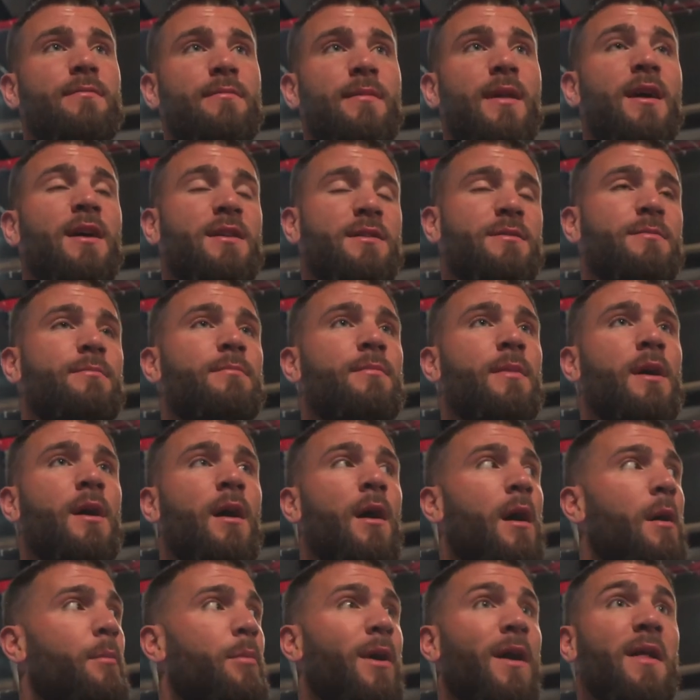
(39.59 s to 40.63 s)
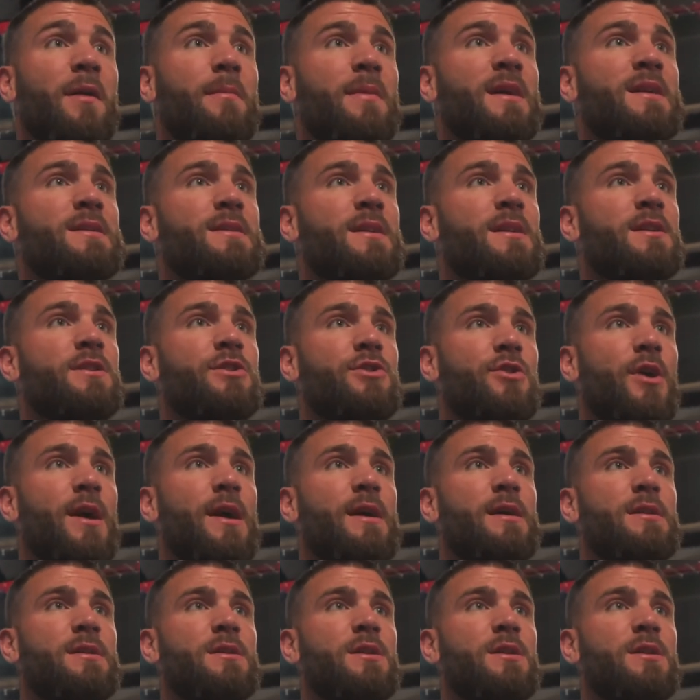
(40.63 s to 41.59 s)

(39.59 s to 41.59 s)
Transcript: that probably means that it's great.